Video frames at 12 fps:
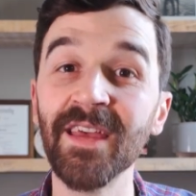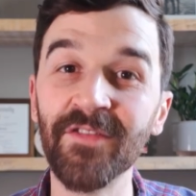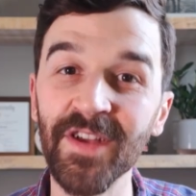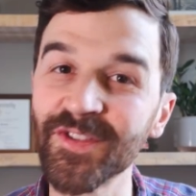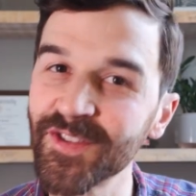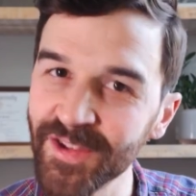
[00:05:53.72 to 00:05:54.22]

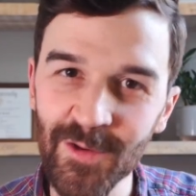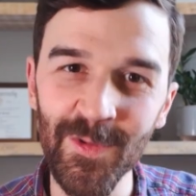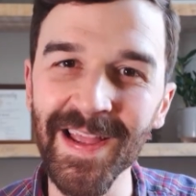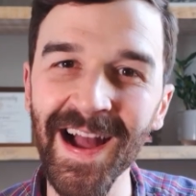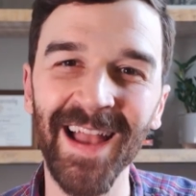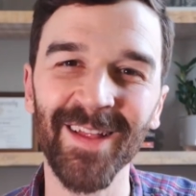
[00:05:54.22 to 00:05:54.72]
Eventually
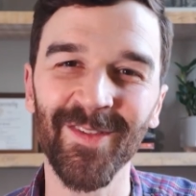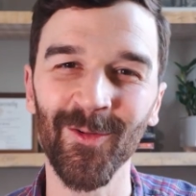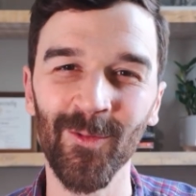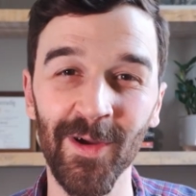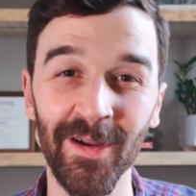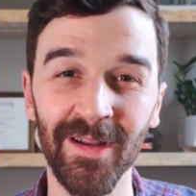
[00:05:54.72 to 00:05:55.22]
we got it to
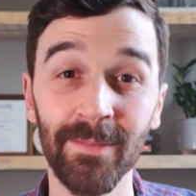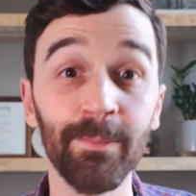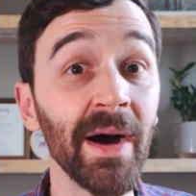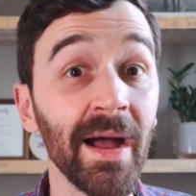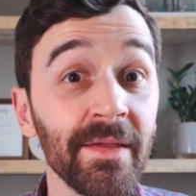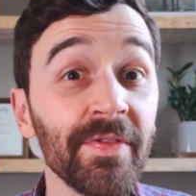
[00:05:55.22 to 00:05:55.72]
work,
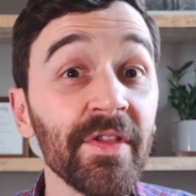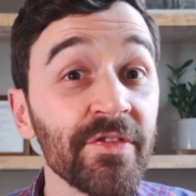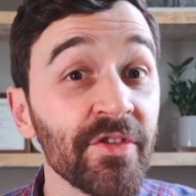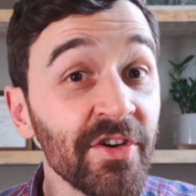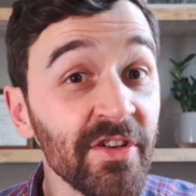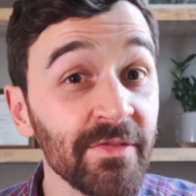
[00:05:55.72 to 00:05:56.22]
but
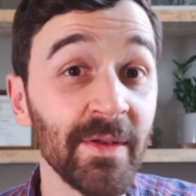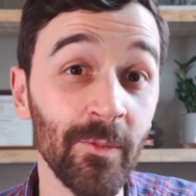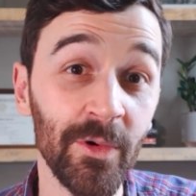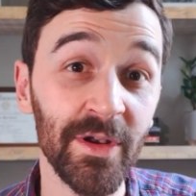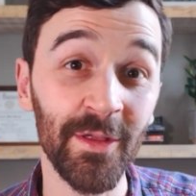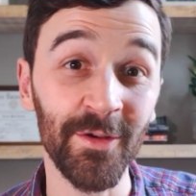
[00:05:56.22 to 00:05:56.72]
this could have
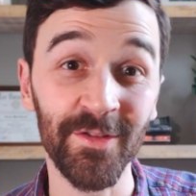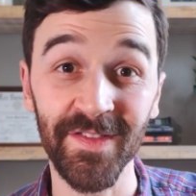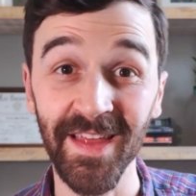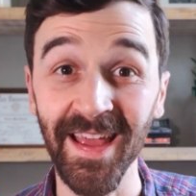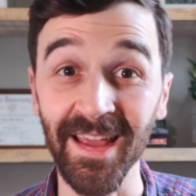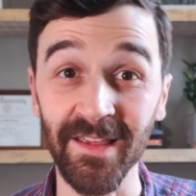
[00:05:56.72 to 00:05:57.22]
been one of those
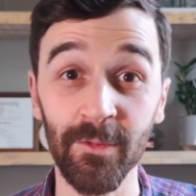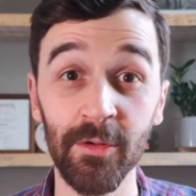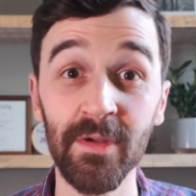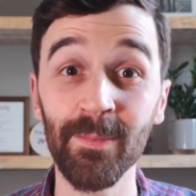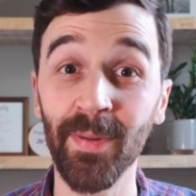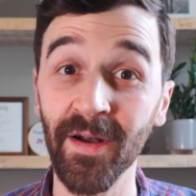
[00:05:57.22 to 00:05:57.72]
things
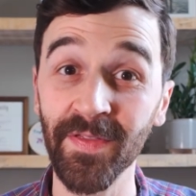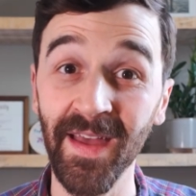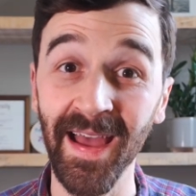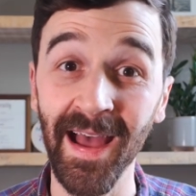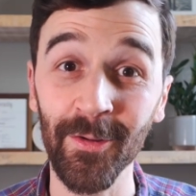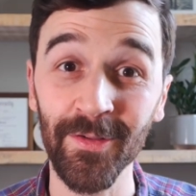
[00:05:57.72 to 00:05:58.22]
where we bought the
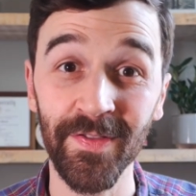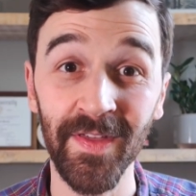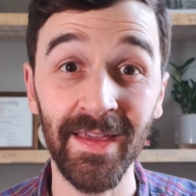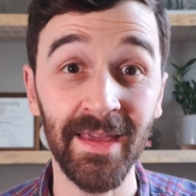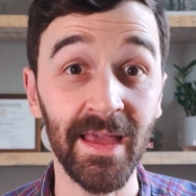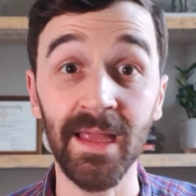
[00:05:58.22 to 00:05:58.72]
house
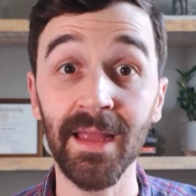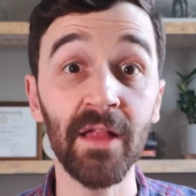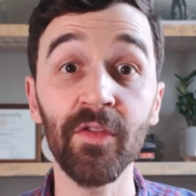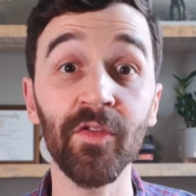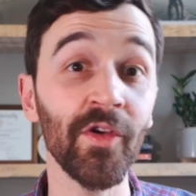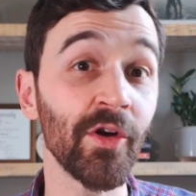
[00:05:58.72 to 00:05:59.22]
thinking
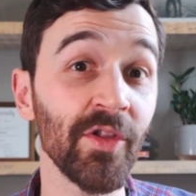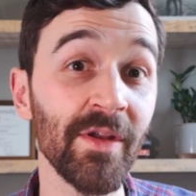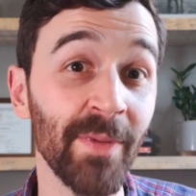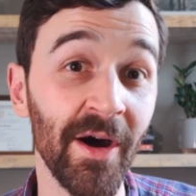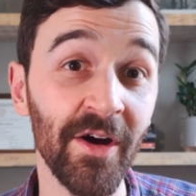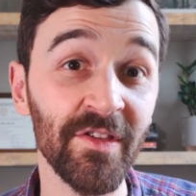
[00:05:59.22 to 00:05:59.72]
it's
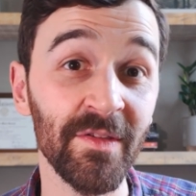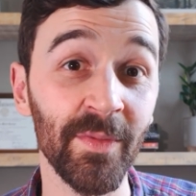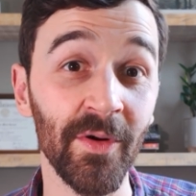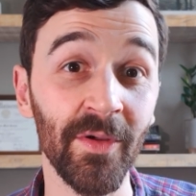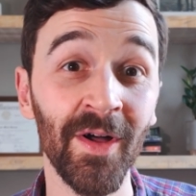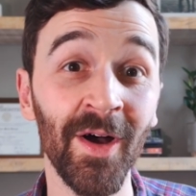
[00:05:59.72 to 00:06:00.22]
totally
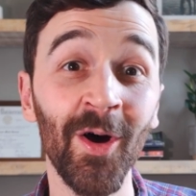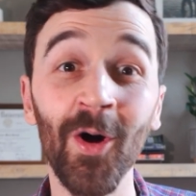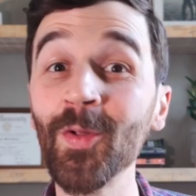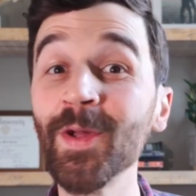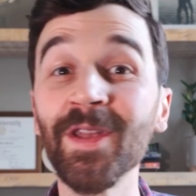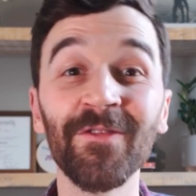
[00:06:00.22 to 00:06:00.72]
possible,
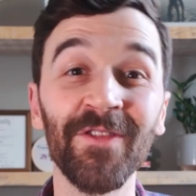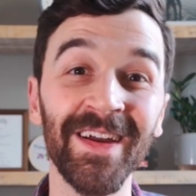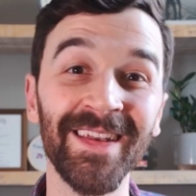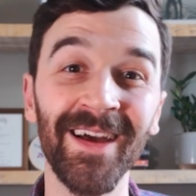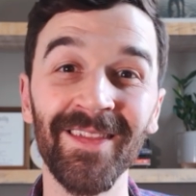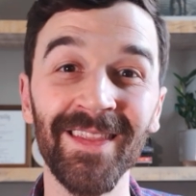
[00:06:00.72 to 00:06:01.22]
only to
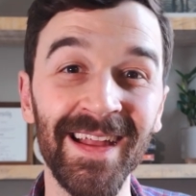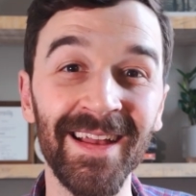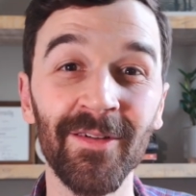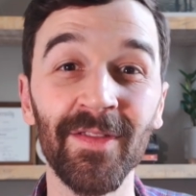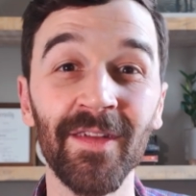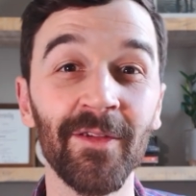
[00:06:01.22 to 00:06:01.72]
find out
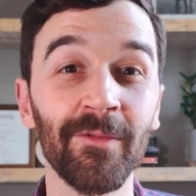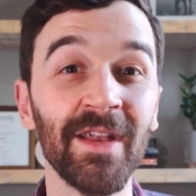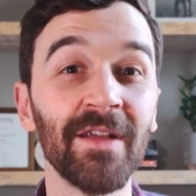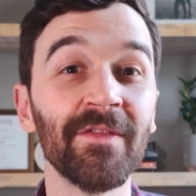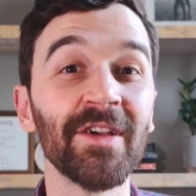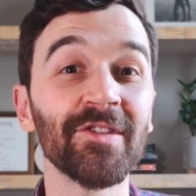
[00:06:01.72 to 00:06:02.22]
later that the
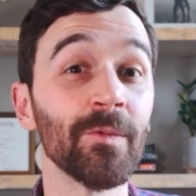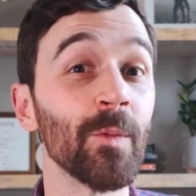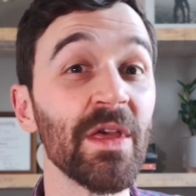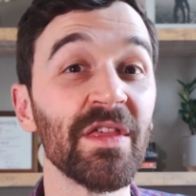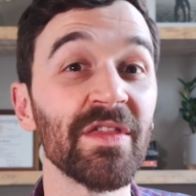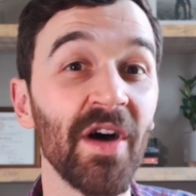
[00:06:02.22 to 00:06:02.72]
renovation
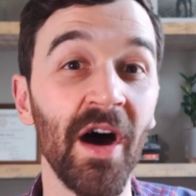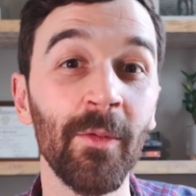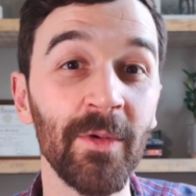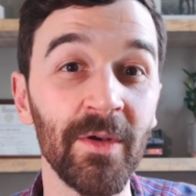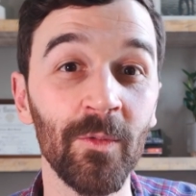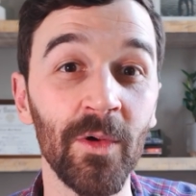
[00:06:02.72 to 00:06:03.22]
we
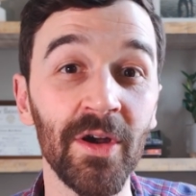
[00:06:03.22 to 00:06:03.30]
thought would